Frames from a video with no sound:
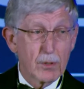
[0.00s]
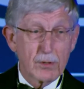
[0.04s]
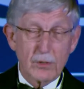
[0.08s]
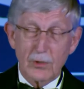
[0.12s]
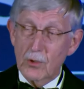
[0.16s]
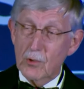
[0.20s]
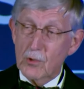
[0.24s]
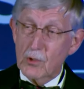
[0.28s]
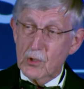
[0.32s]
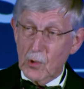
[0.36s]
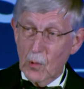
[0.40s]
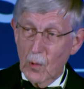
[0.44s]

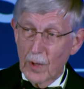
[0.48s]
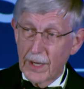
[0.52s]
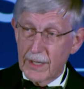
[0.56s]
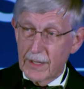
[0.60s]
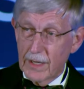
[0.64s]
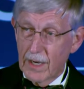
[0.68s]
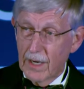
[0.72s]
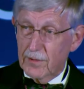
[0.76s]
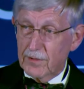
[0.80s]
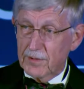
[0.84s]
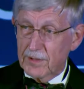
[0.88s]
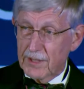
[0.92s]
to join
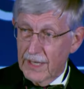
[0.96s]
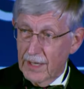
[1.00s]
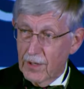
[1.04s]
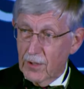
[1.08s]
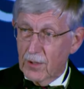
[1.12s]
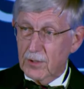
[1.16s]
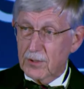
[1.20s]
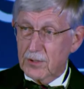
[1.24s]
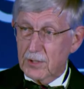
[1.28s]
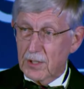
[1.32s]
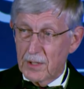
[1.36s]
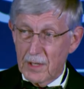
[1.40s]
us
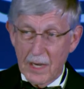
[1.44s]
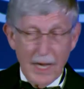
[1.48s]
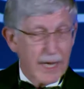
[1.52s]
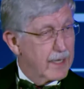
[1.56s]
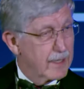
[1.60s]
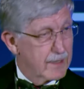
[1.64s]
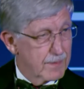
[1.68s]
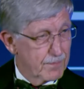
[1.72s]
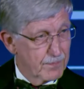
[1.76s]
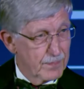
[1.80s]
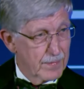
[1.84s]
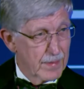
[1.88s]
here tonight.
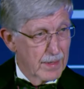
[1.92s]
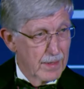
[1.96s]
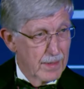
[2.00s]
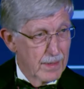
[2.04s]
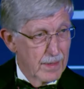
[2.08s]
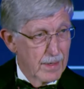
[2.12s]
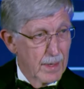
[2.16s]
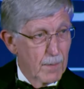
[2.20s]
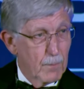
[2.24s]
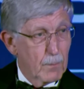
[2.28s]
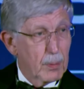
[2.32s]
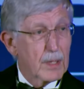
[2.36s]

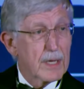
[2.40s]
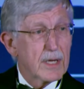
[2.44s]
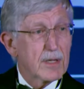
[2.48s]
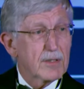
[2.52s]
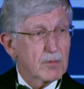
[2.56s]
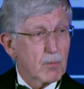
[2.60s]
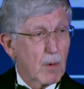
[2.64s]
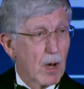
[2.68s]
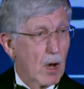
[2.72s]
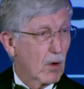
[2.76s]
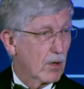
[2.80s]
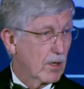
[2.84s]
Please
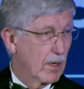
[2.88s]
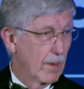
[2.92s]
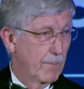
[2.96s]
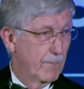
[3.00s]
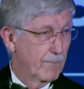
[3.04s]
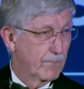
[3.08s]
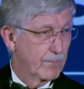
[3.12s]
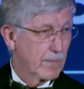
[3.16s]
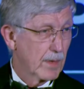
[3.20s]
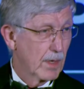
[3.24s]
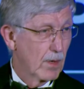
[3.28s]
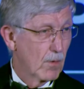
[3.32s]
welcome
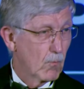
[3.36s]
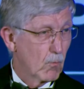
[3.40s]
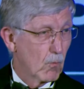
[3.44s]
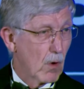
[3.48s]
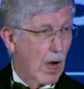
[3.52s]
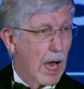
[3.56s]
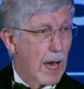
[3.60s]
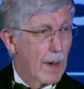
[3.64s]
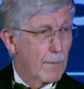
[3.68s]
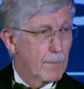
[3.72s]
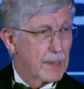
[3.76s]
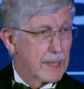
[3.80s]

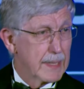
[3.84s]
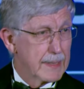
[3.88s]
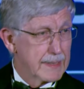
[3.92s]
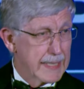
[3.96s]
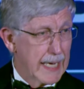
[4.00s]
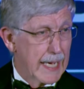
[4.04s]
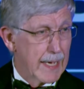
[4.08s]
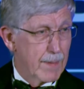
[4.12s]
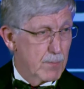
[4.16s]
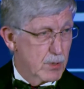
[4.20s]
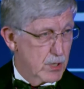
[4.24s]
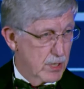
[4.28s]
Rob
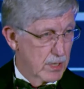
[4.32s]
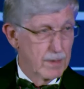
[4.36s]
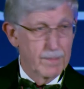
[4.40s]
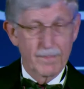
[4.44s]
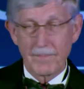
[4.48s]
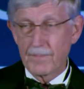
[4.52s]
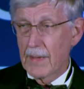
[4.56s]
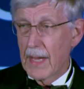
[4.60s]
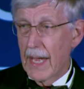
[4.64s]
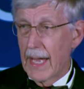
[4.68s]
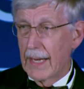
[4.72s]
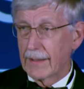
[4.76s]
Damshin
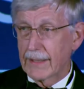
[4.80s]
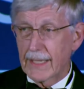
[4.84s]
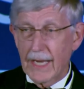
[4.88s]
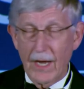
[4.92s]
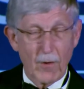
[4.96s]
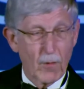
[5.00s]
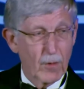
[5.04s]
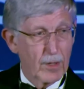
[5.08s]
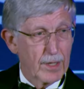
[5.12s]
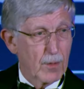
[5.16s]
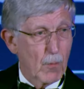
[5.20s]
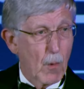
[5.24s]
and
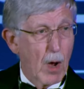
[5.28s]
Carolyn